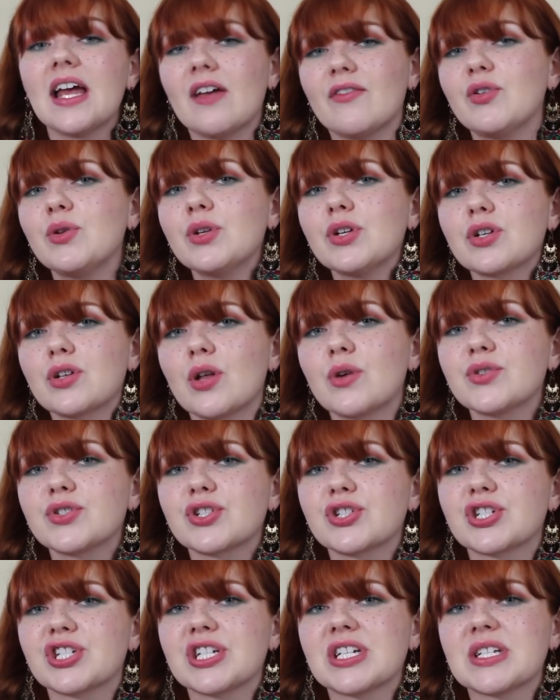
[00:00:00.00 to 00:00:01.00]
If you look
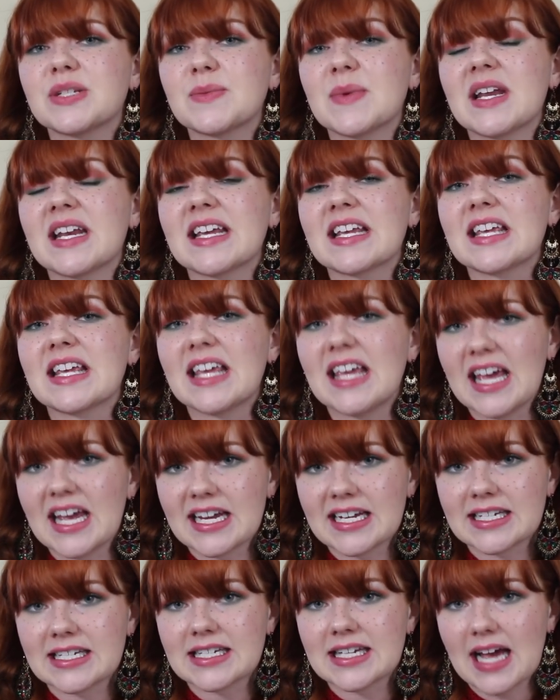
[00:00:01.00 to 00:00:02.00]
closer, she has been
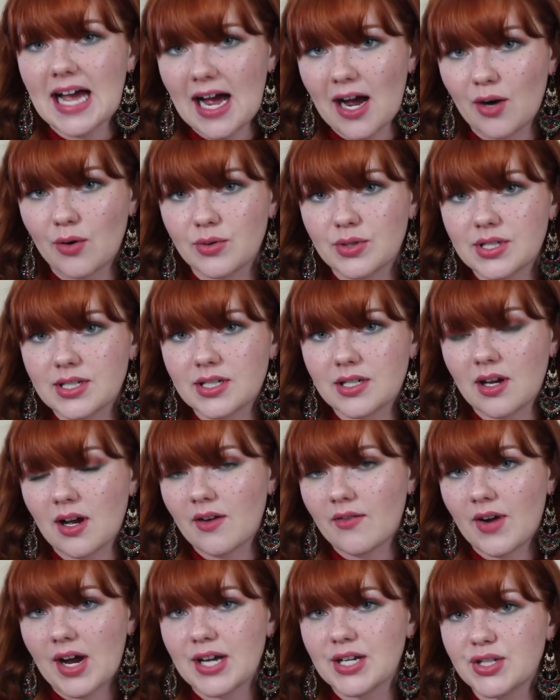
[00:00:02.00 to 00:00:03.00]
kicked out
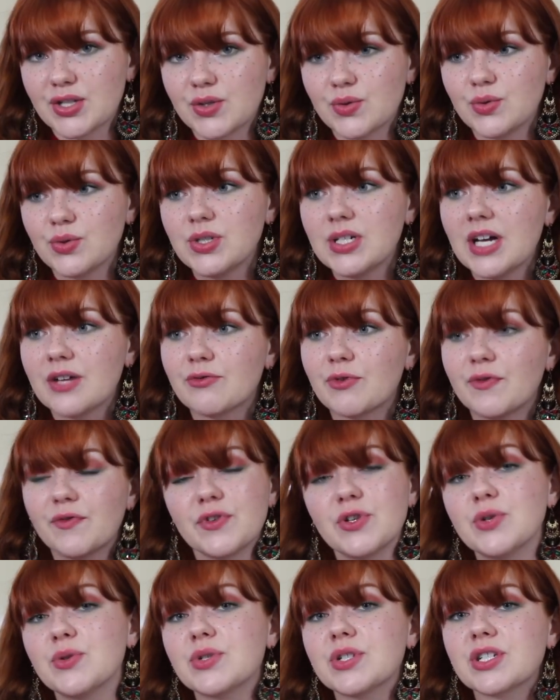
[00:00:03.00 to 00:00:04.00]
of high school and
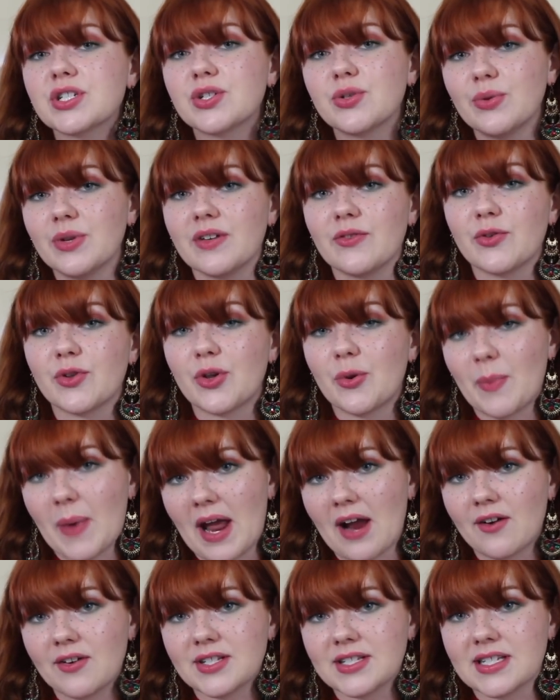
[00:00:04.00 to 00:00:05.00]
refused to live with her
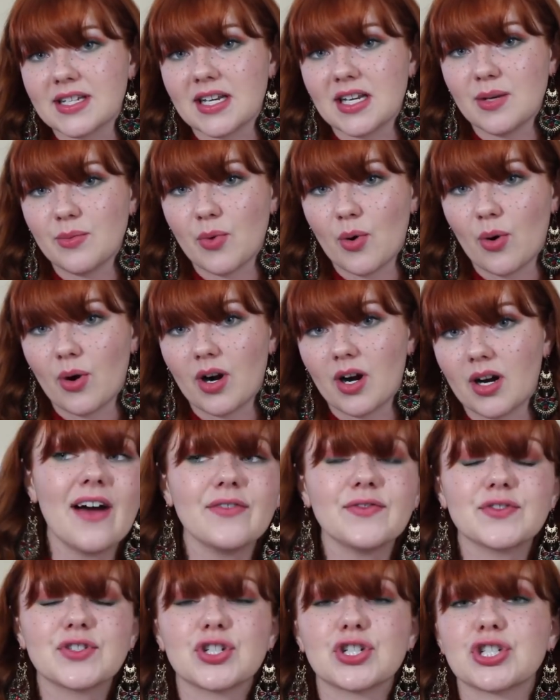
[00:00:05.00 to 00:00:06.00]
parents anymore.
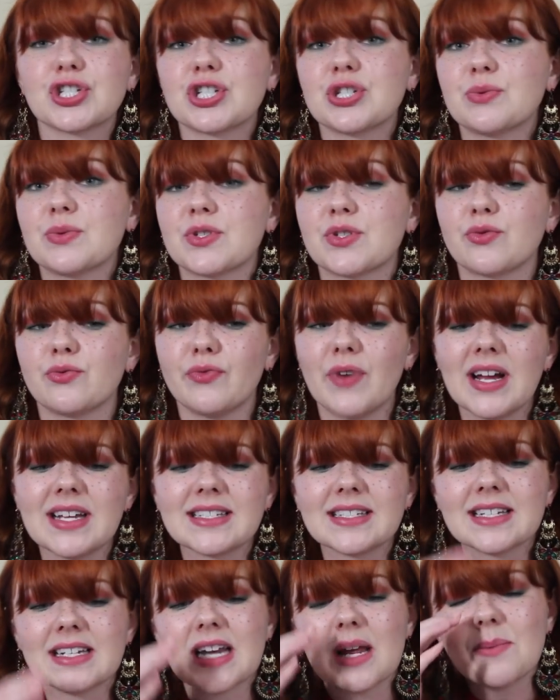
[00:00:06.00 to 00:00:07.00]
After she was
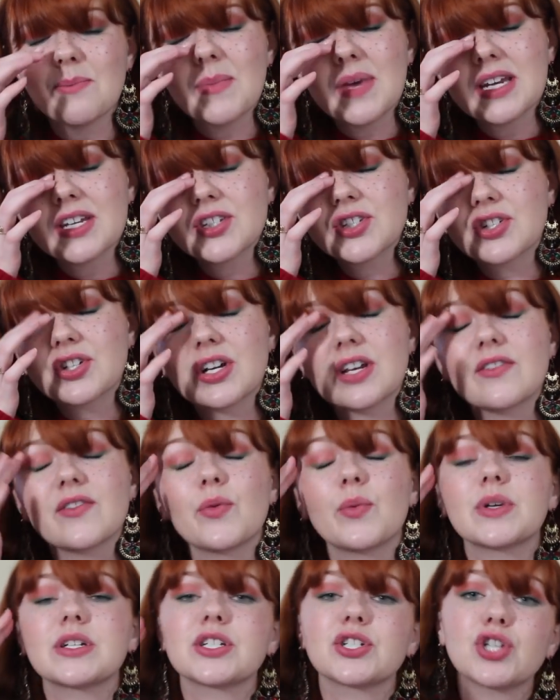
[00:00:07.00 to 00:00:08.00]
arrested, a minister
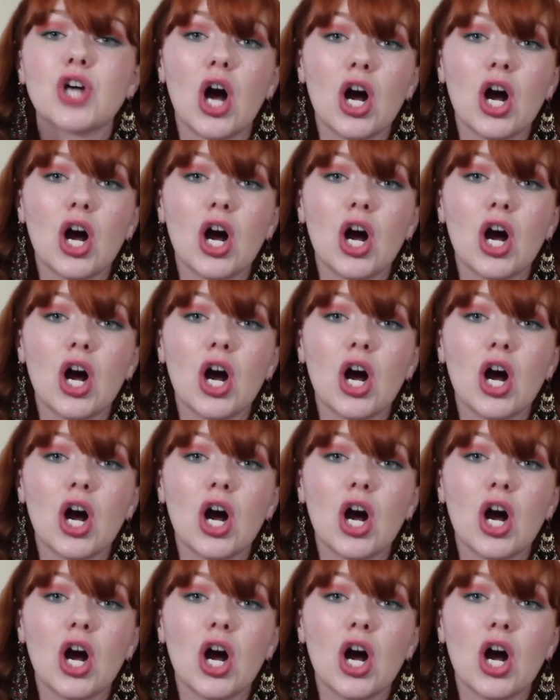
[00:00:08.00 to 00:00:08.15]
even went to